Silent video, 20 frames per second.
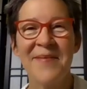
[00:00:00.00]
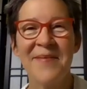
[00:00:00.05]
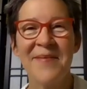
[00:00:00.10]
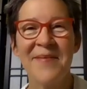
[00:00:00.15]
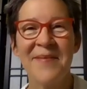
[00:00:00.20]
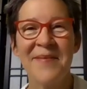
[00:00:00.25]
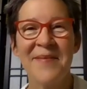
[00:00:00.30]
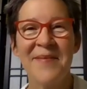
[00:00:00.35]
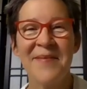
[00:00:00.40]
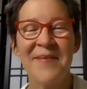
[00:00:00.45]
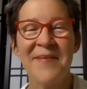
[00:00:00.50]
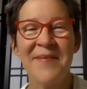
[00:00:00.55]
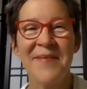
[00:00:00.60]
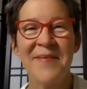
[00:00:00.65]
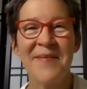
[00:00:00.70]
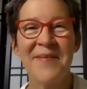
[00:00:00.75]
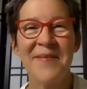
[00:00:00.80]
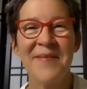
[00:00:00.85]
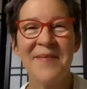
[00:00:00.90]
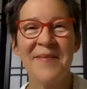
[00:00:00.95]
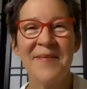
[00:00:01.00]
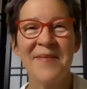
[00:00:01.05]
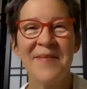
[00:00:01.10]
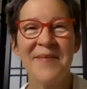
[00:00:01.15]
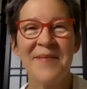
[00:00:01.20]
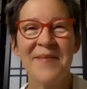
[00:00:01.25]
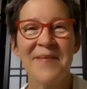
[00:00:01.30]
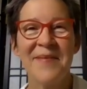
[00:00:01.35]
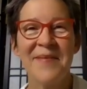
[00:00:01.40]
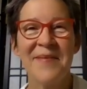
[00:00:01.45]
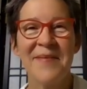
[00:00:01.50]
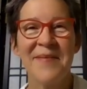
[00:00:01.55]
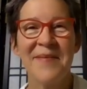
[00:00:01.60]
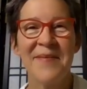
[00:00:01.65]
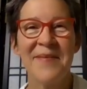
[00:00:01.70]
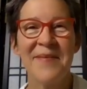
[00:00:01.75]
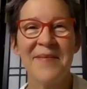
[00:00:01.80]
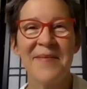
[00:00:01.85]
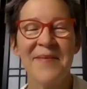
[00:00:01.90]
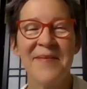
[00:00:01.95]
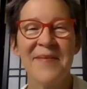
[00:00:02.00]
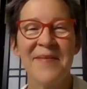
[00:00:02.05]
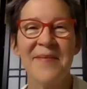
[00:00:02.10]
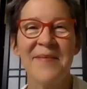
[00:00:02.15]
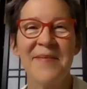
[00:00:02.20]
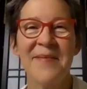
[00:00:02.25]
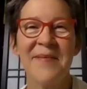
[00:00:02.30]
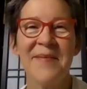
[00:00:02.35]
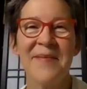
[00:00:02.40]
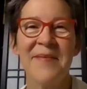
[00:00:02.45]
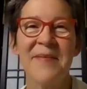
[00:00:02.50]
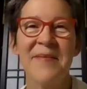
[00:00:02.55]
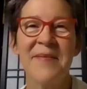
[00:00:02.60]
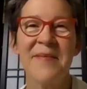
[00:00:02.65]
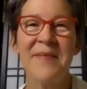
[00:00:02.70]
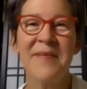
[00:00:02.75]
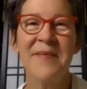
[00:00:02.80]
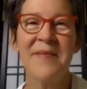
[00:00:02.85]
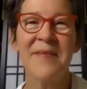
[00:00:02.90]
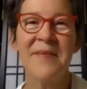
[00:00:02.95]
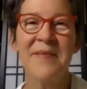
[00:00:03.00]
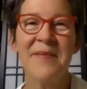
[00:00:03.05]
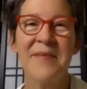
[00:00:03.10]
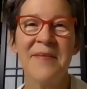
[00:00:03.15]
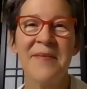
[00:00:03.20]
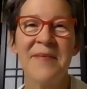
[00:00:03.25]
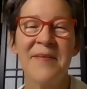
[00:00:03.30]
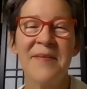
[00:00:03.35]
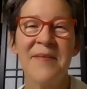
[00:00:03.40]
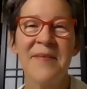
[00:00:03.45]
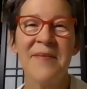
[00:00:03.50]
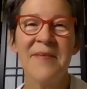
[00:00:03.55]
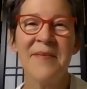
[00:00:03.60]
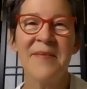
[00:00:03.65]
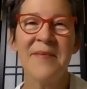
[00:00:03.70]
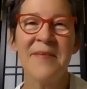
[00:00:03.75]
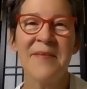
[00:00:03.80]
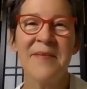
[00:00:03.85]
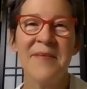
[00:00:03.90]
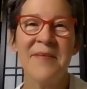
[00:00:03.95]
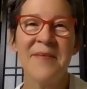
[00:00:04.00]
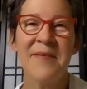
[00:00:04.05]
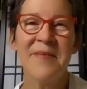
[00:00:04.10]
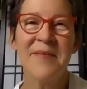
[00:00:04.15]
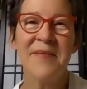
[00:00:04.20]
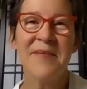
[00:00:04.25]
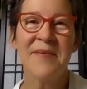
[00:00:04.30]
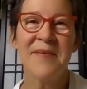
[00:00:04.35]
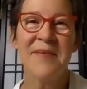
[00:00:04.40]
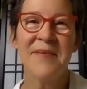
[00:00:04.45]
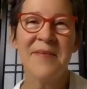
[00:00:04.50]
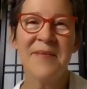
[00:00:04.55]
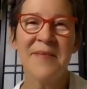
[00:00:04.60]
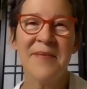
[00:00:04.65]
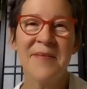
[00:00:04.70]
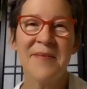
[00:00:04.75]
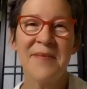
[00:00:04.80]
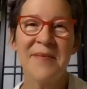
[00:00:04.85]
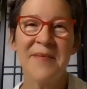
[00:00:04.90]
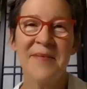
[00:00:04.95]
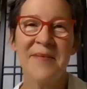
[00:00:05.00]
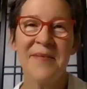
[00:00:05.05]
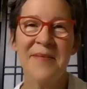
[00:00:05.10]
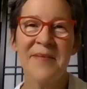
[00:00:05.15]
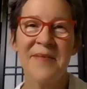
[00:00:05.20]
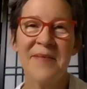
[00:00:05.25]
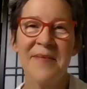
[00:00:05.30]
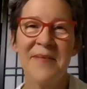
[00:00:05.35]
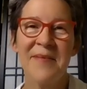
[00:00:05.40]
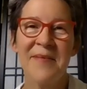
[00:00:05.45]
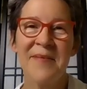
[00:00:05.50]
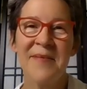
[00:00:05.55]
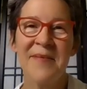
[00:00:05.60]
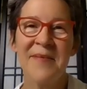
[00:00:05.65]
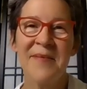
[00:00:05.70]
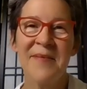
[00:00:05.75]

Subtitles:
[no speech]